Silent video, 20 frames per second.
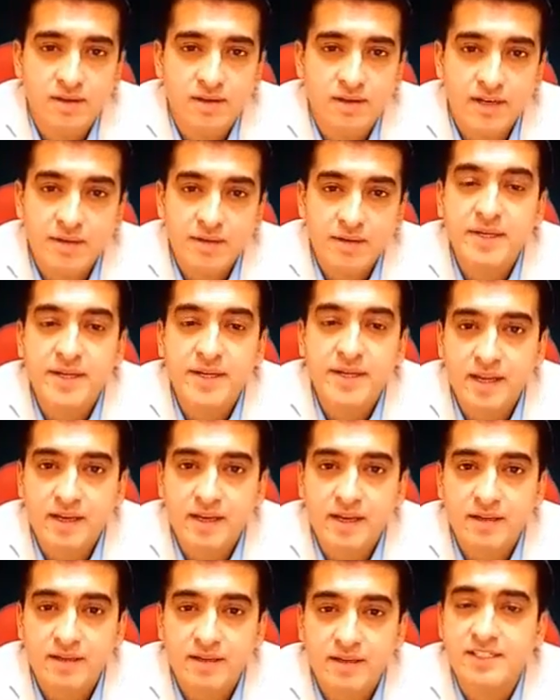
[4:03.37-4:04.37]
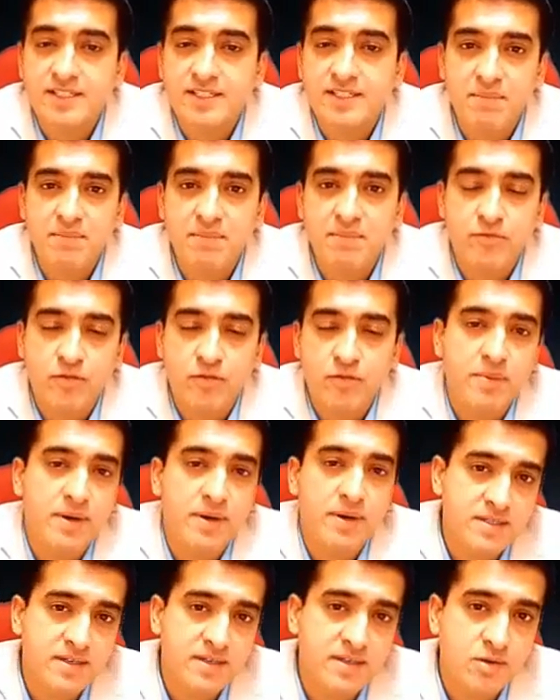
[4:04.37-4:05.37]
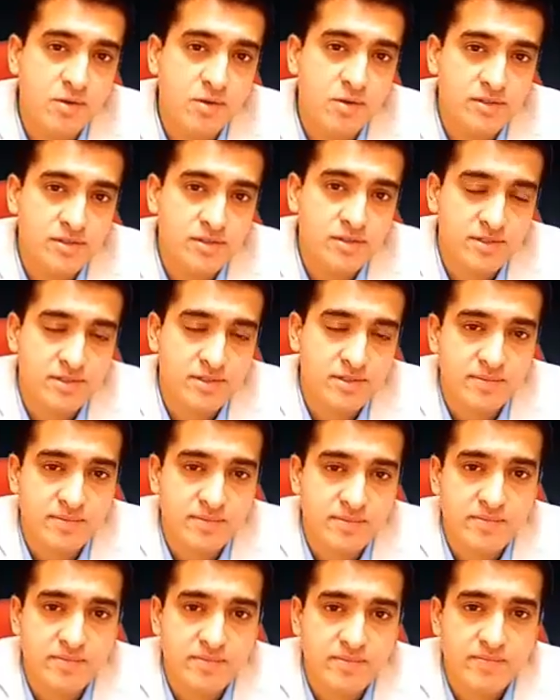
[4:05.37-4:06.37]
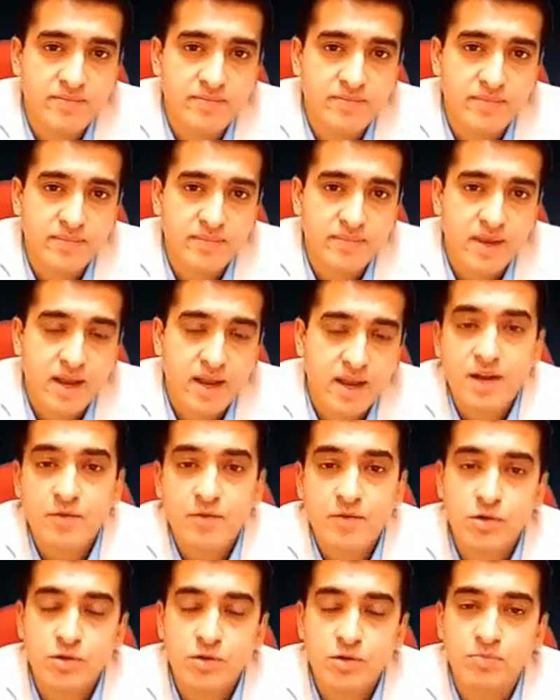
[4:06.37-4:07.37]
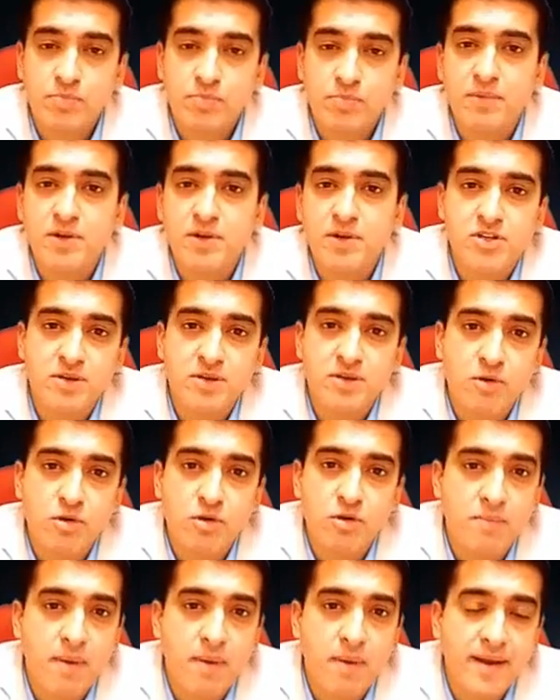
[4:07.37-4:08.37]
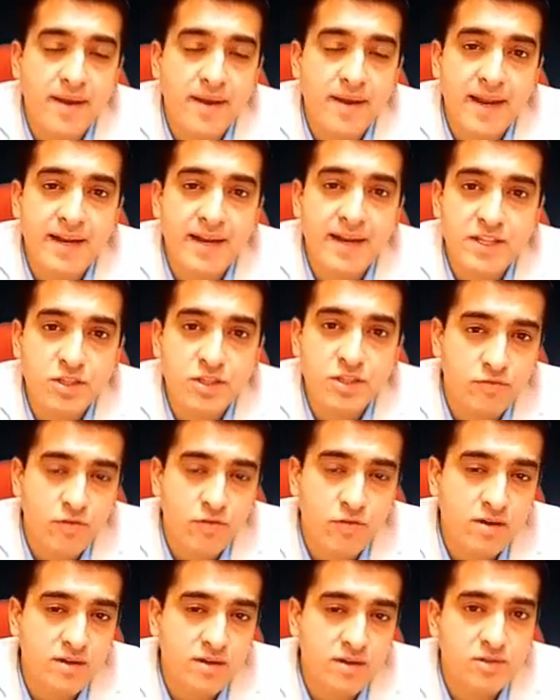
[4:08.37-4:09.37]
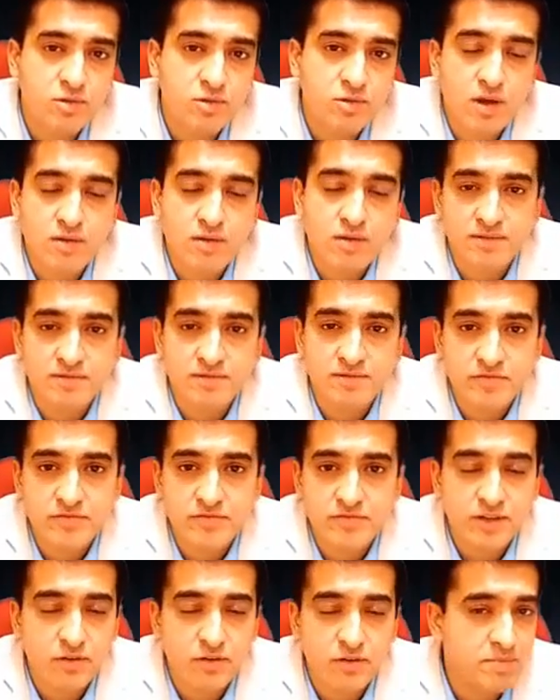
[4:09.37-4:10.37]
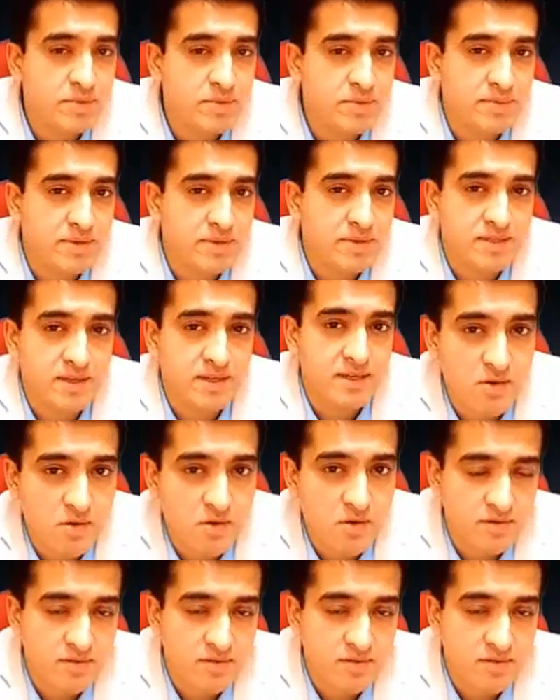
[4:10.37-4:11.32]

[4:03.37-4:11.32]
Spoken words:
Let me take an example for personal goals. I want to publish a book by 18th of August 2015, could be a personal goal.